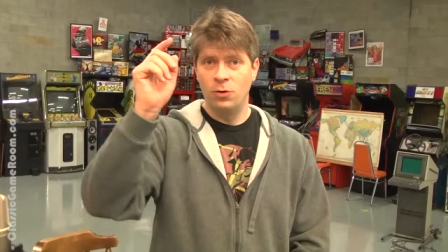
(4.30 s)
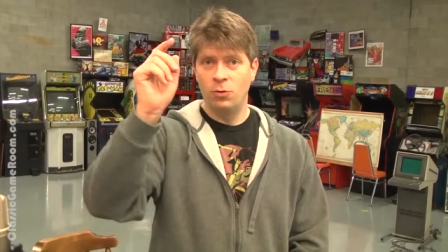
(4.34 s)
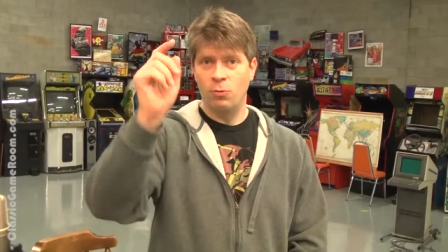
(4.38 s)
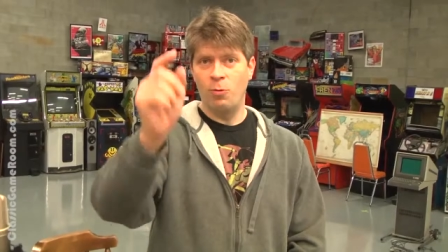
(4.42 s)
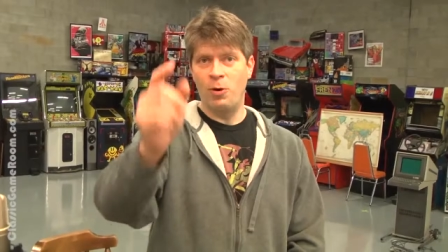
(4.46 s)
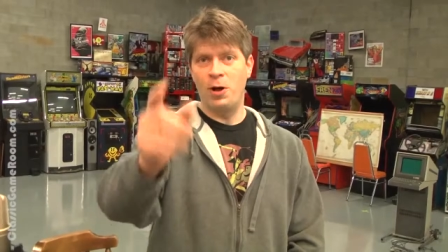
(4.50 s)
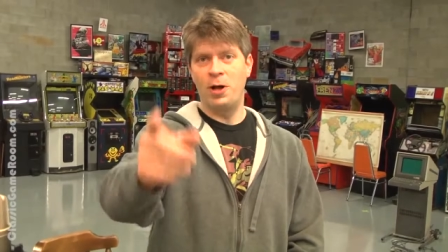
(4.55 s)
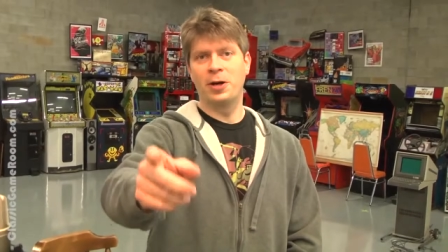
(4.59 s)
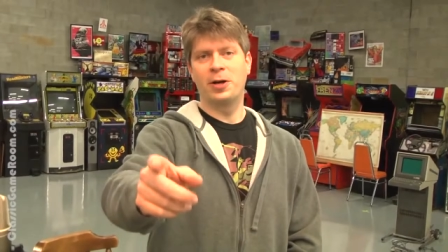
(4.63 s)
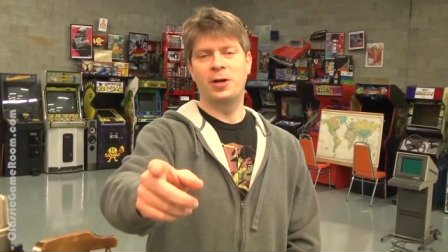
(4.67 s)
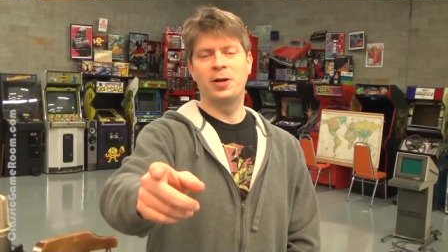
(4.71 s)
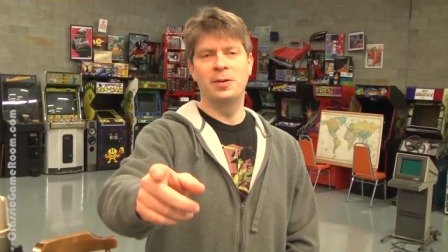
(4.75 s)

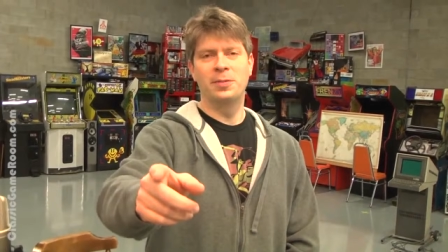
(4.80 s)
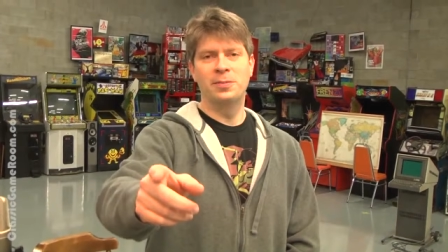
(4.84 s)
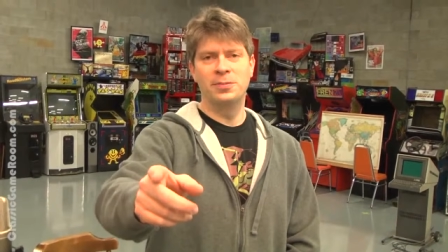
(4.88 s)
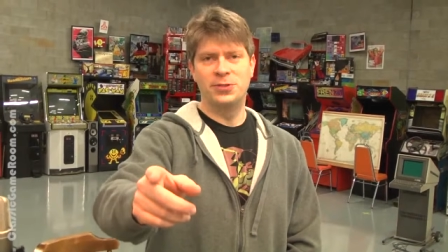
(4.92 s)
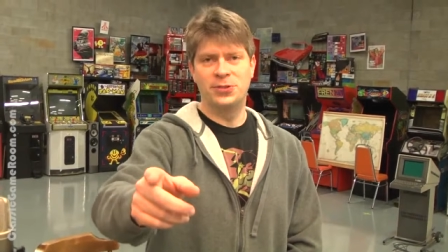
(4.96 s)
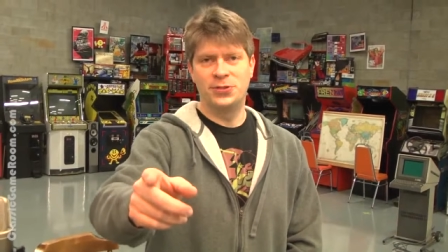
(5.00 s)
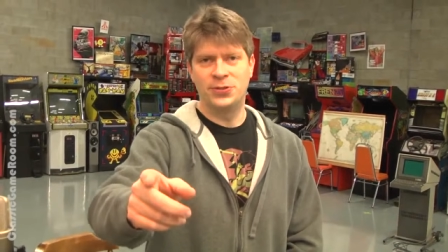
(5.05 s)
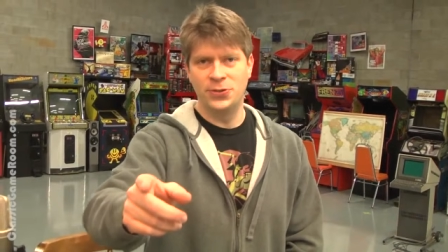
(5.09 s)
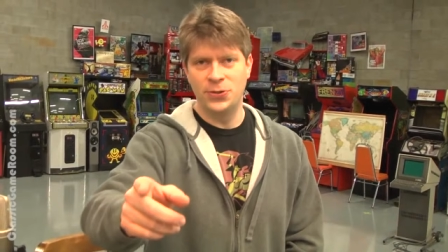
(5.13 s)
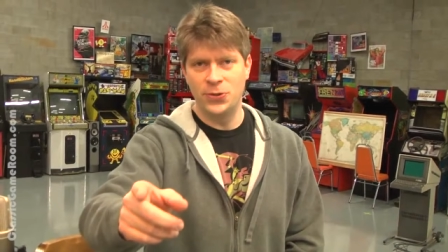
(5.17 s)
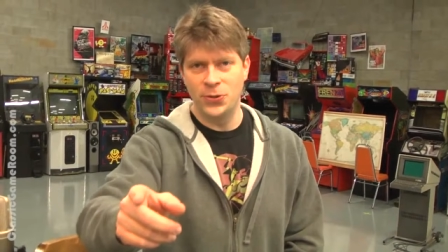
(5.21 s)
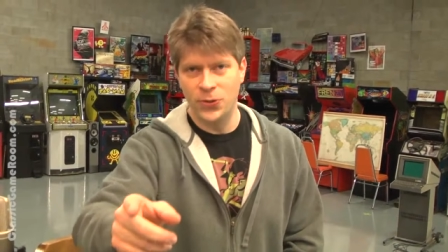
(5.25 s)
Welcome
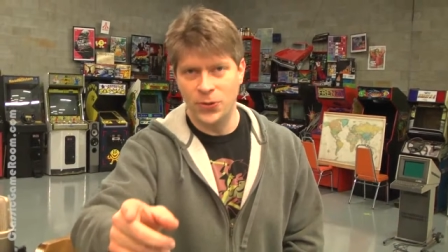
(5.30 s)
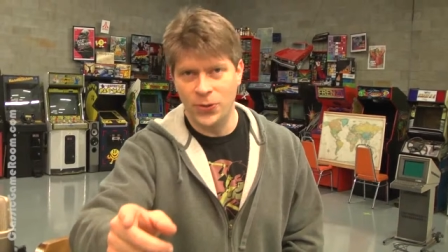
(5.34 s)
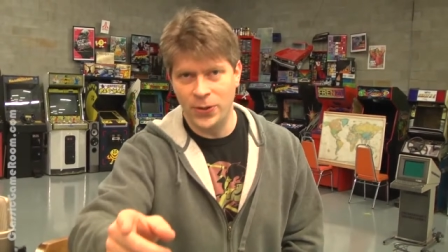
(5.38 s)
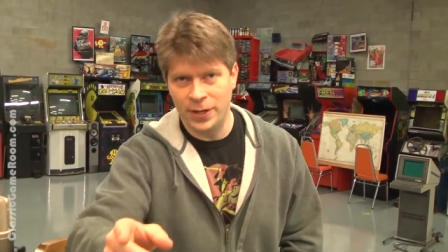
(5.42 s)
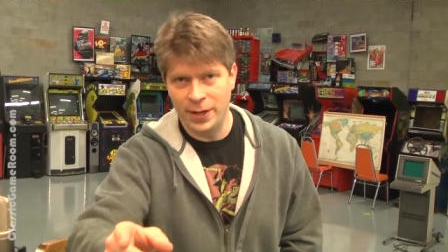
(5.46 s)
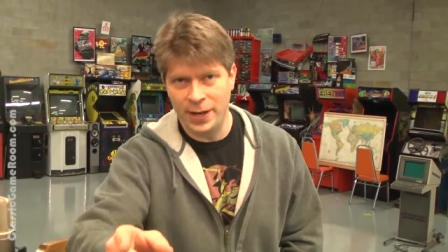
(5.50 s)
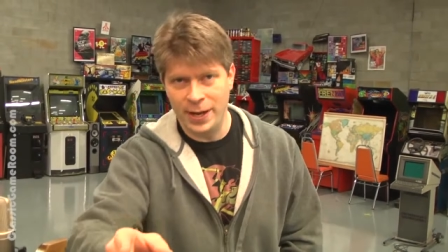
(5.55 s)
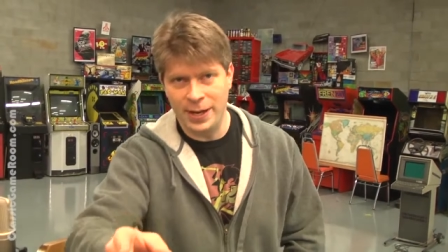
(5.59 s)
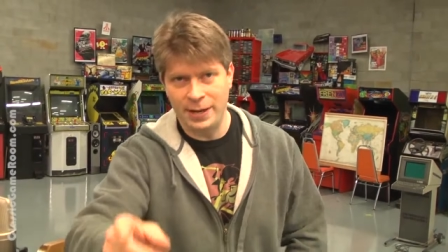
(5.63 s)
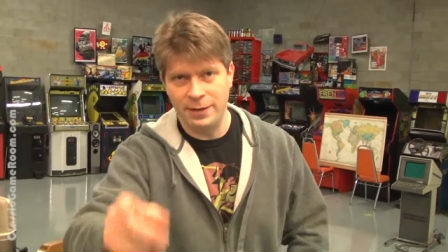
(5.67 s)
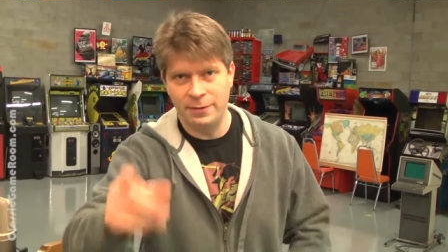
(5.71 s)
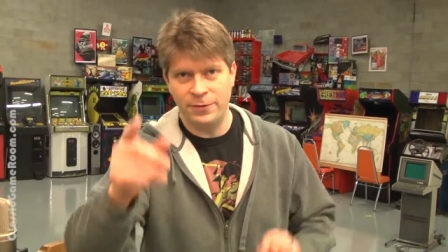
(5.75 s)
to
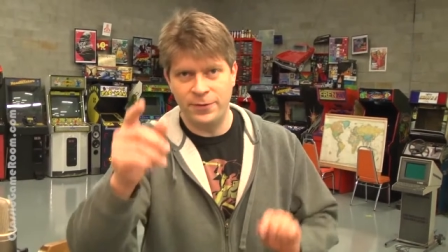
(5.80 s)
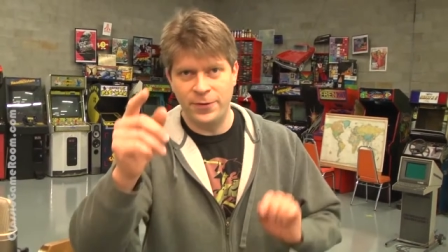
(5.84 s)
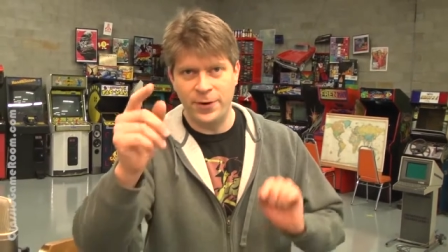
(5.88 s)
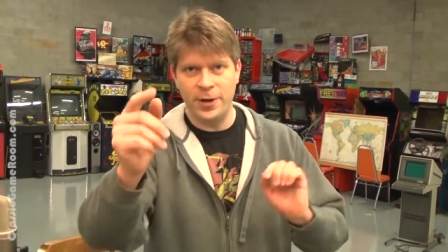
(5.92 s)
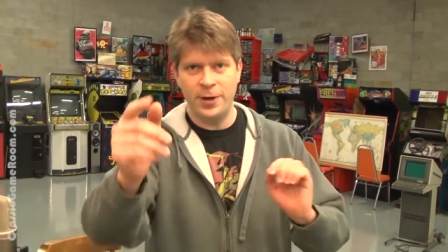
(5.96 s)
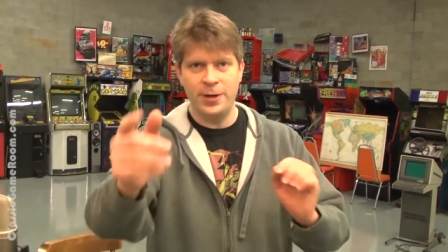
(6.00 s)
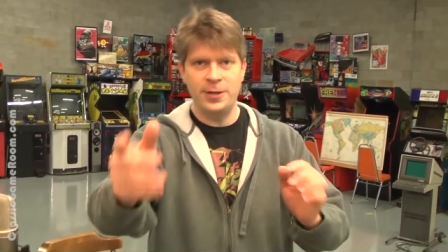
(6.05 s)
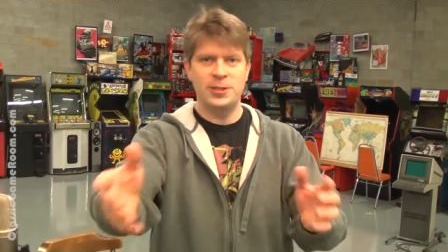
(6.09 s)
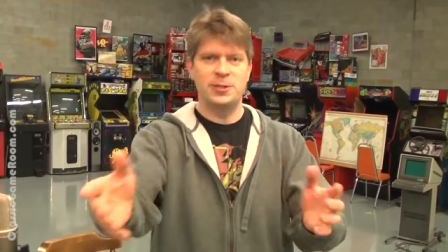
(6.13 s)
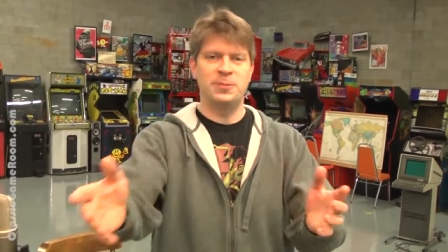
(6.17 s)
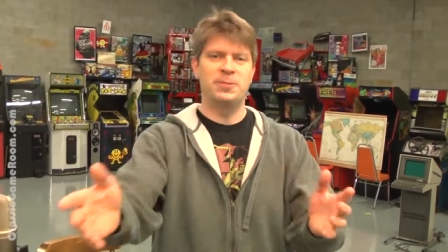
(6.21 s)
a very